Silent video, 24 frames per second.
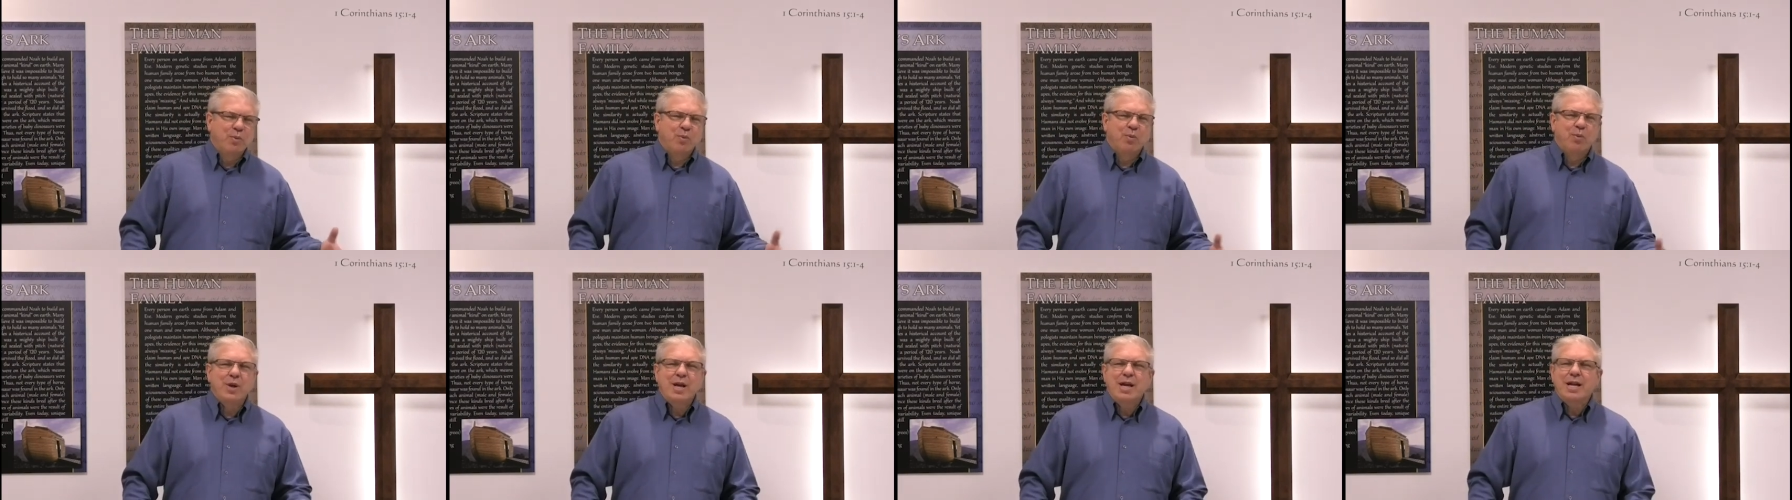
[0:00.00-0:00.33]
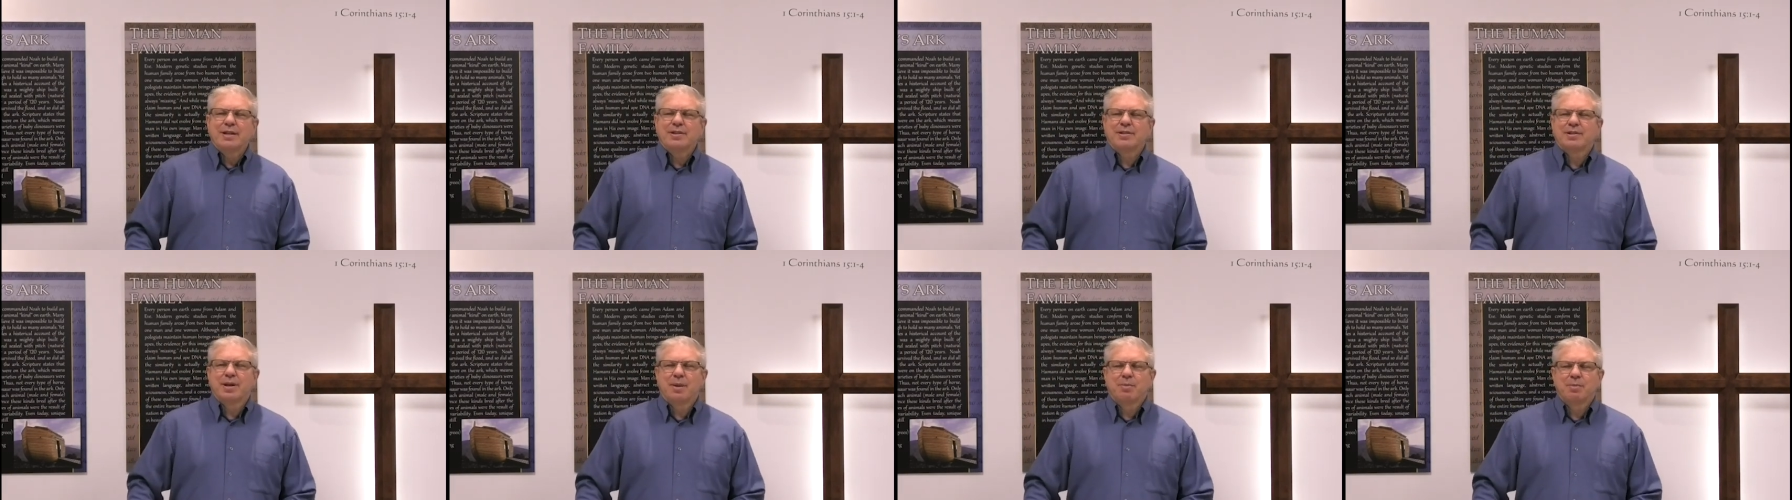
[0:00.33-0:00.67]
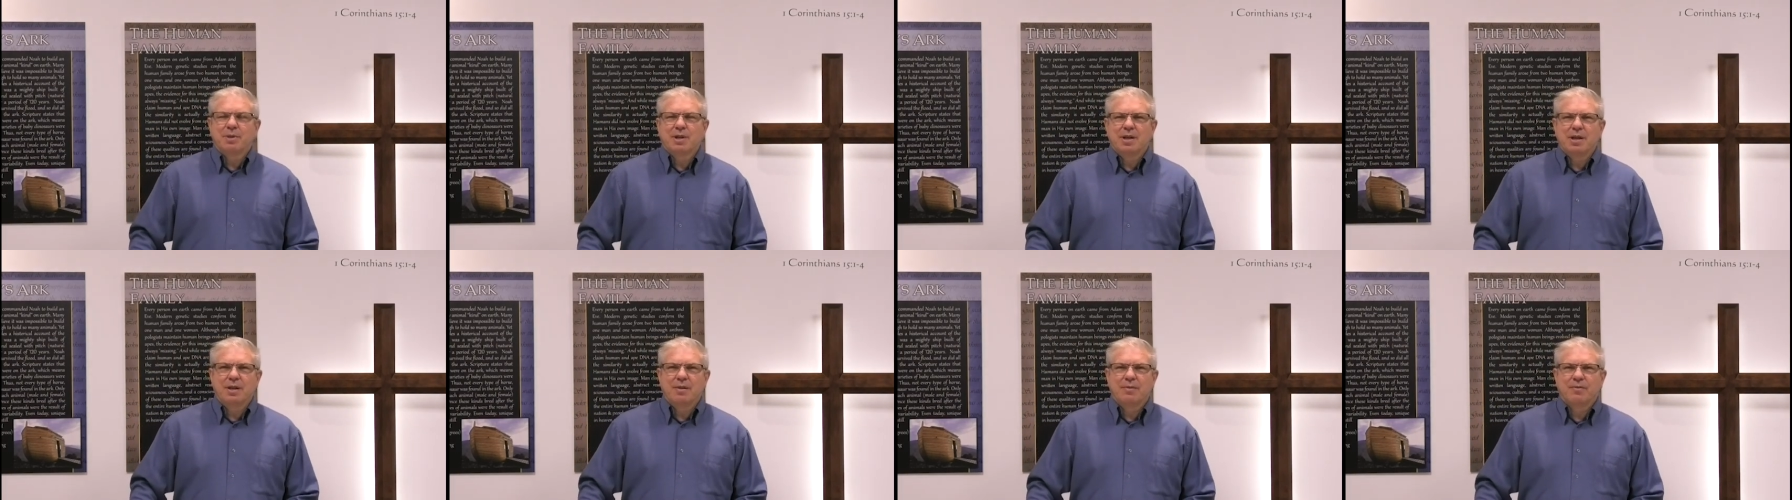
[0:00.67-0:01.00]
read
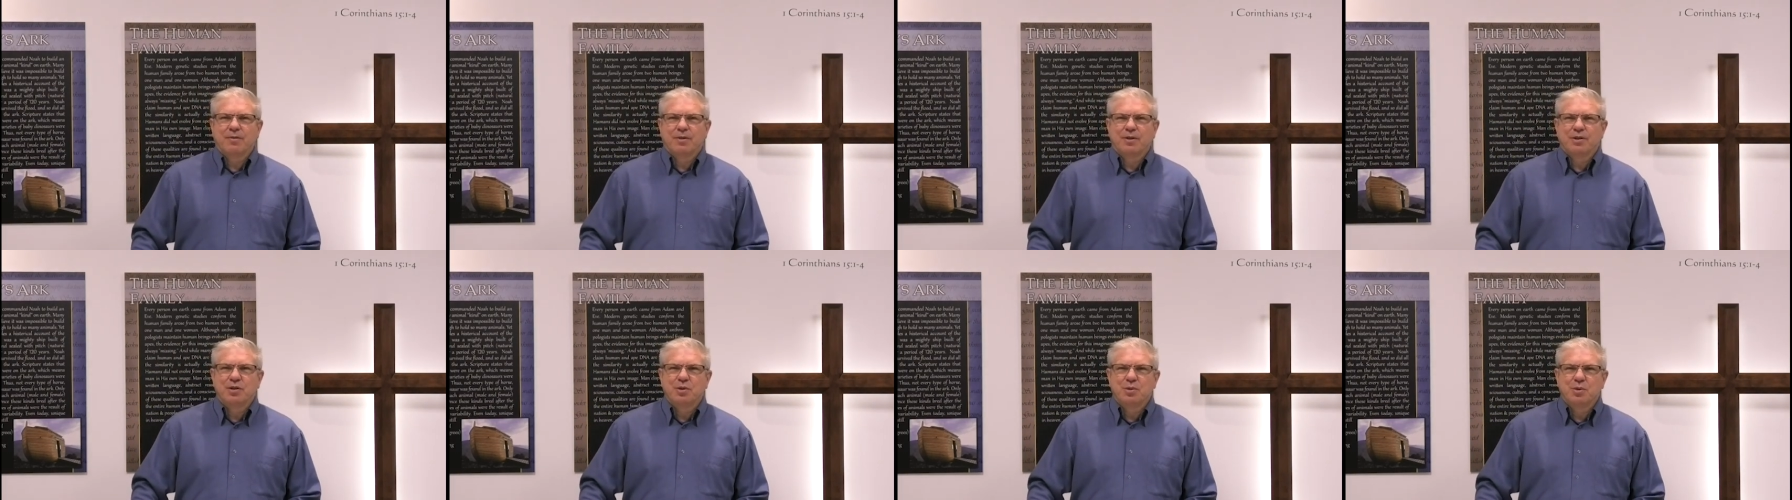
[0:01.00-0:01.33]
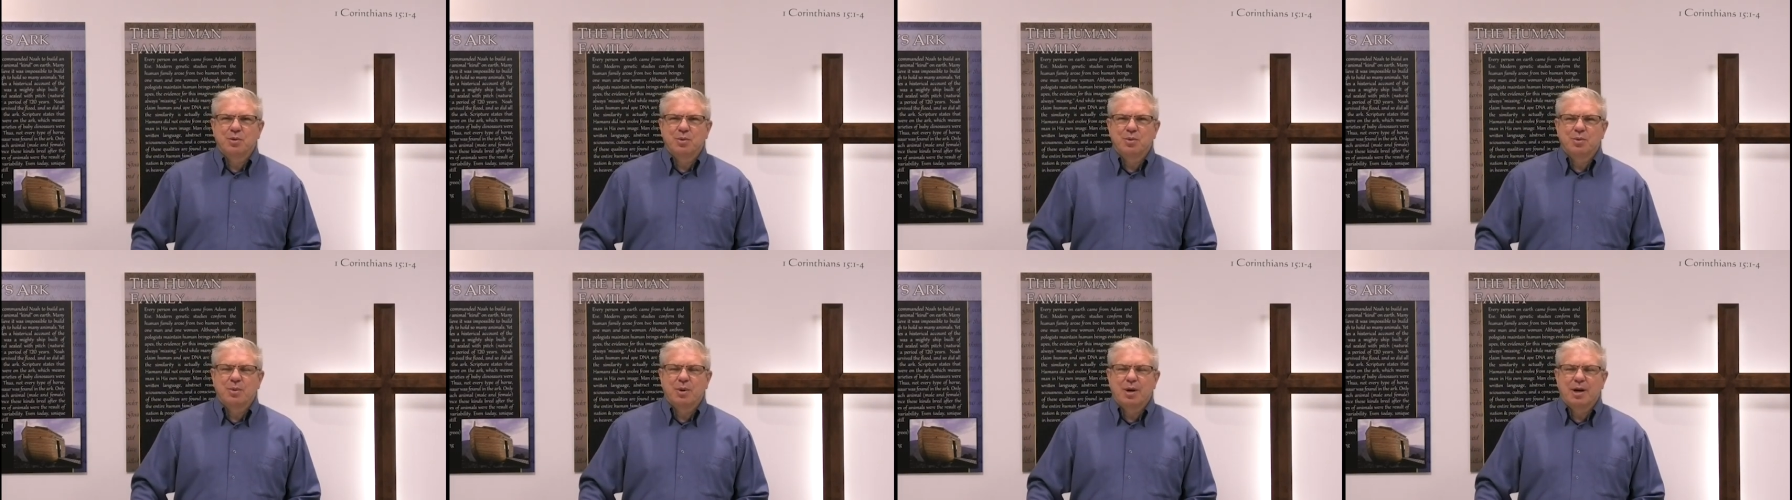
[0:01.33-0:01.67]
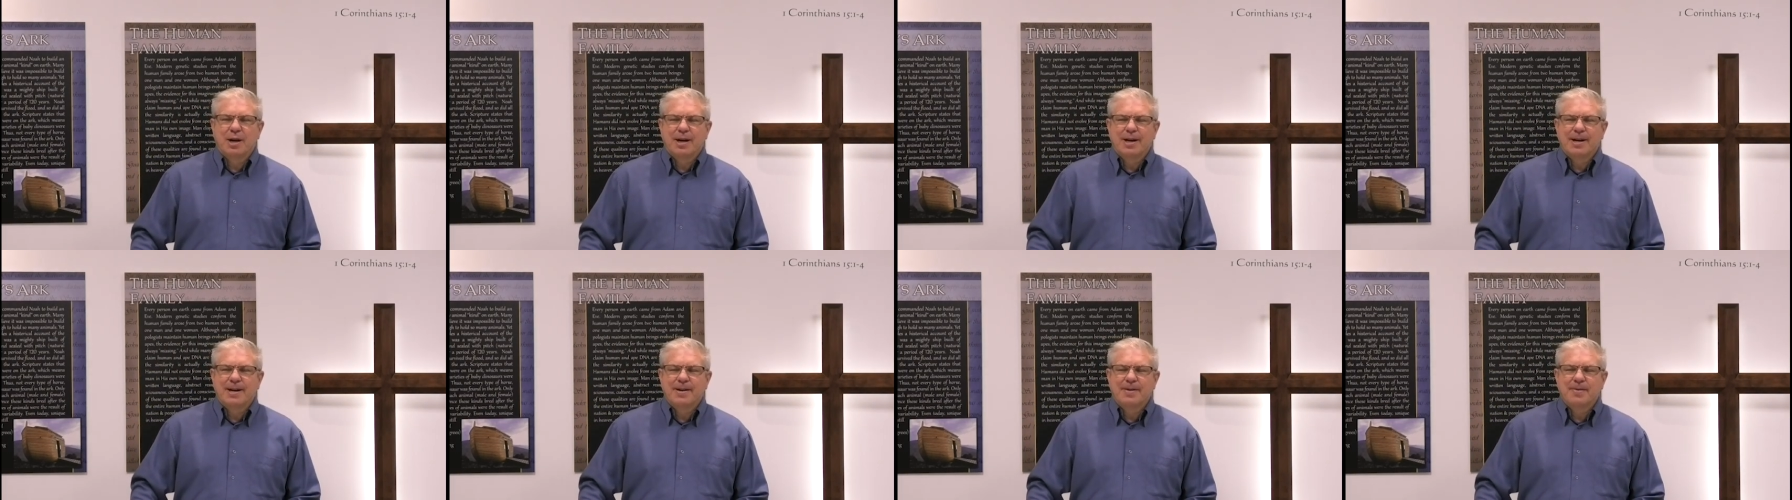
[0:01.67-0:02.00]
something to
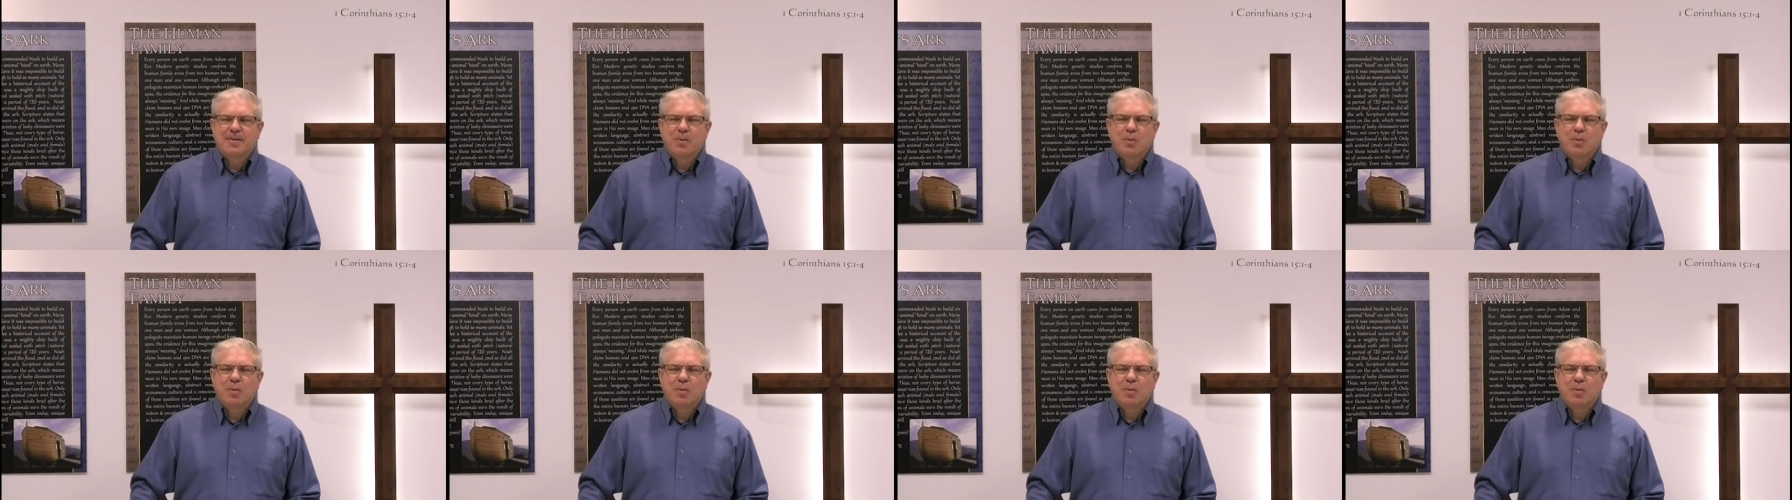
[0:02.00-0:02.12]
uh,